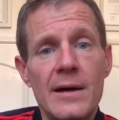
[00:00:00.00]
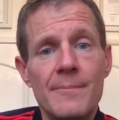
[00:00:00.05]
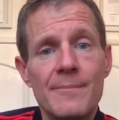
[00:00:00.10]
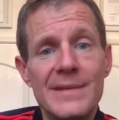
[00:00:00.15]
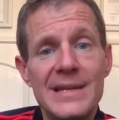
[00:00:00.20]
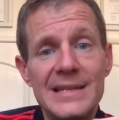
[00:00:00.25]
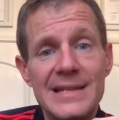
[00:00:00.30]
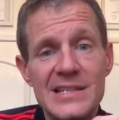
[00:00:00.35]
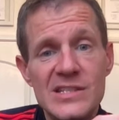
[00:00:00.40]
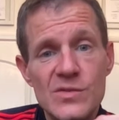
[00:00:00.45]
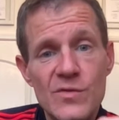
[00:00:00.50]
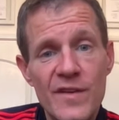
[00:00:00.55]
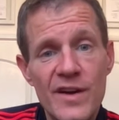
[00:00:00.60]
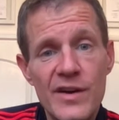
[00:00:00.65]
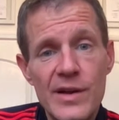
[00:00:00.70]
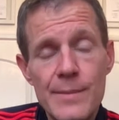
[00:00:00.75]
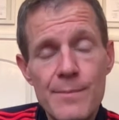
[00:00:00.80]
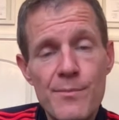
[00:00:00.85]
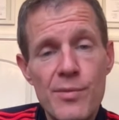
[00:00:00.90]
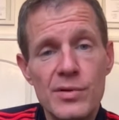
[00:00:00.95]
it is
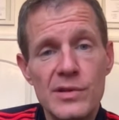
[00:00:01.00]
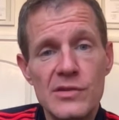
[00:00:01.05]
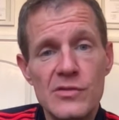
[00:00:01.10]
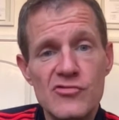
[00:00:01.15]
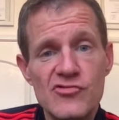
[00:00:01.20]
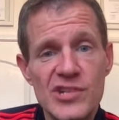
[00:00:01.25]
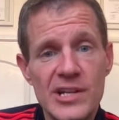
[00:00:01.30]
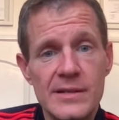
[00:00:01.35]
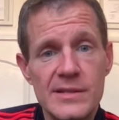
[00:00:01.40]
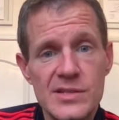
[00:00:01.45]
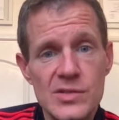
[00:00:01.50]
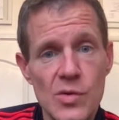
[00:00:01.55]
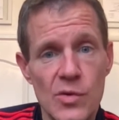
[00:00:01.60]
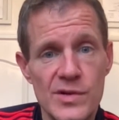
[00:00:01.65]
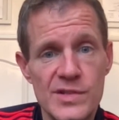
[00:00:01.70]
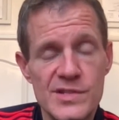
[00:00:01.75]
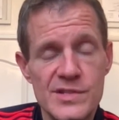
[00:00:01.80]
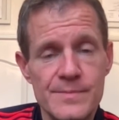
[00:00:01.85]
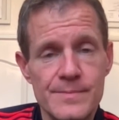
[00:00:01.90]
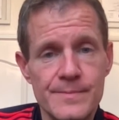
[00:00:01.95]
very important to check the
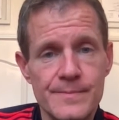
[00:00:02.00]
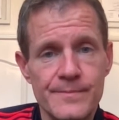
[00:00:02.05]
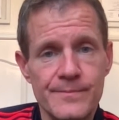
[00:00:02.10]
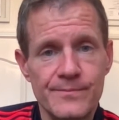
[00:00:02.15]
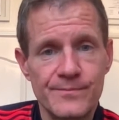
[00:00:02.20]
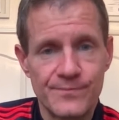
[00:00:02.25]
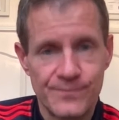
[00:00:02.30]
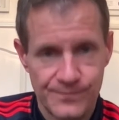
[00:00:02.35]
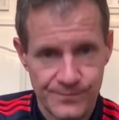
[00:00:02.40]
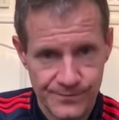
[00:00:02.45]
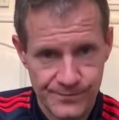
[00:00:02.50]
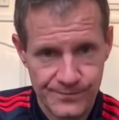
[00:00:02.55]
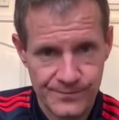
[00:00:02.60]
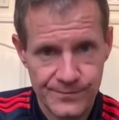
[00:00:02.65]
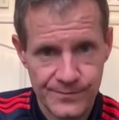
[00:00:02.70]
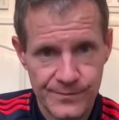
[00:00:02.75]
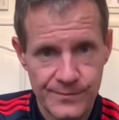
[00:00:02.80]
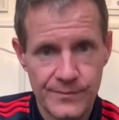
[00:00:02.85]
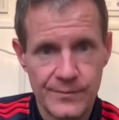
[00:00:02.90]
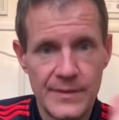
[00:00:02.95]
source.
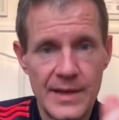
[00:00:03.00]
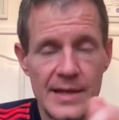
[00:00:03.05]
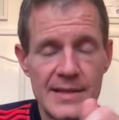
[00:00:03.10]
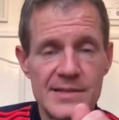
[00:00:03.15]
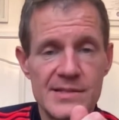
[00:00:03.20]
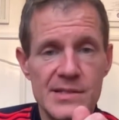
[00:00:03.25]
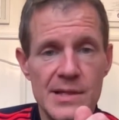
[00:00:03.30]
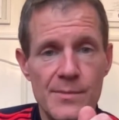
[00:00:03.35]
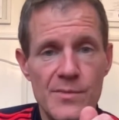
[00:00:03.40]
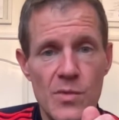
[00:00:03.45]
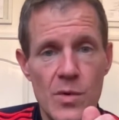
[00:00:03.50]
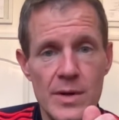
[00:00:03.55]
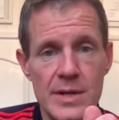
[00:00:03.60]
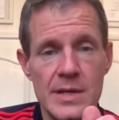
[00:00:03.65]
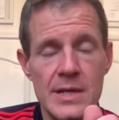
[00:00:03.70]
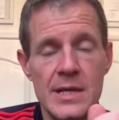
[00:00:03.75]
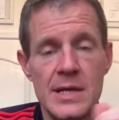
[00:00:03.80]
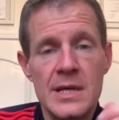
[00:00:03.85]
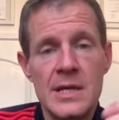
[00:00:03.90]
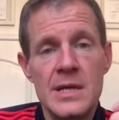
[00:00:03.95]
That's number one.
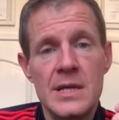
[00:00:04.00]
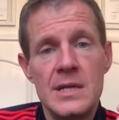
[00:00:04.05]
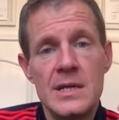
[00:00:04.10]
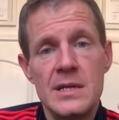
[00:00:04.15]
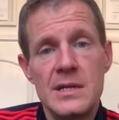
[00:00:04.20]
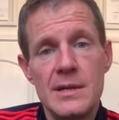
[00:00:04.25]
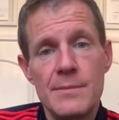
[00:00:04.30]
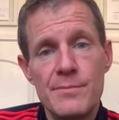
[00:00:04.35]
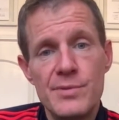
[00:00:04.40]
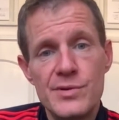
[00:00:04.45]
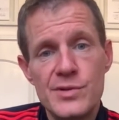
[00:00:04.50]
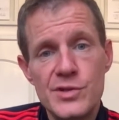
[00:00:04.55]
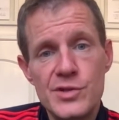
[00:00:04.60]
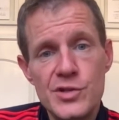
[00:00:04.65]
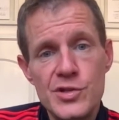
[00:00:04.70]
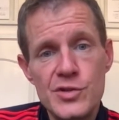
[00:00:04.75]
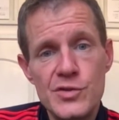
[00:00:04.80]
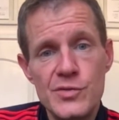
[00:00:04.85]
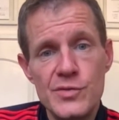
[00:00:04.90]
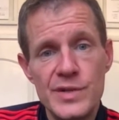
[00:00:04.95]
Number
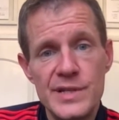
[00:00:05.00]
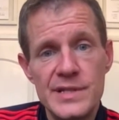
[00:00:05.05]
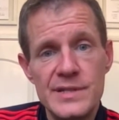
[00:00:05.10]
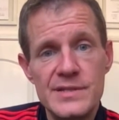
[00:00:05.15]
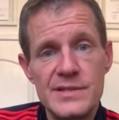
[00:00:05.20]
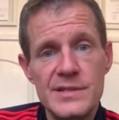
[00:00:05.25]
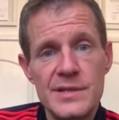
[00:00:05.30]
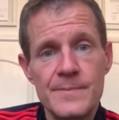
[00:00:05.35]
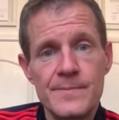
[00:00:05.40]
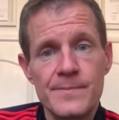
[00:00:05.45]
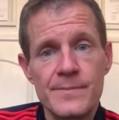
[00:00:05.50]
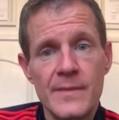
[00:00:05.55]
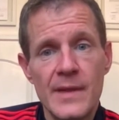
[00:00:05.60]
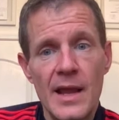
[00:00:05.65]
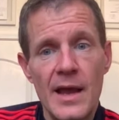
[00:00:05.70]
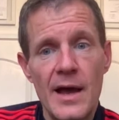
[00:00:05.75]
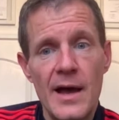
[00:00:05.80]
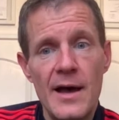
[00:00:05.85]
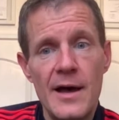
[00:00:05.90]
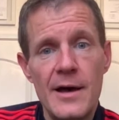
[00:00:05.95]
two is
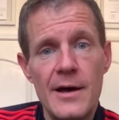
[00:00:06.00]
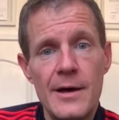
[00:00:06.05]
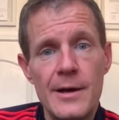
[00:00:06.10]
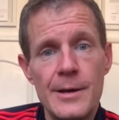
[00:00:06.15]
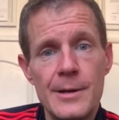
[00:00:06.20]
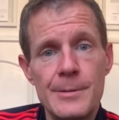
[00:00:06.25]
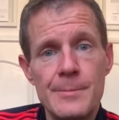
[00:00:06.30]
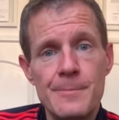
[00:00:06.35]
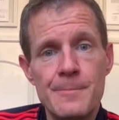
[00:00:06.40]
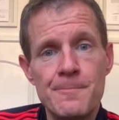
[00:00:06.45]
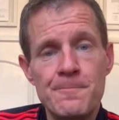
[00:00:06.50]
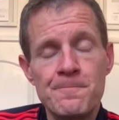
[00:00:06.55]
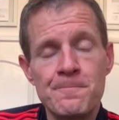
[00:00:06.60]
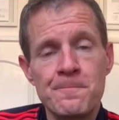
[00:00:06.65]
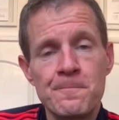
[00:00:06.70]
why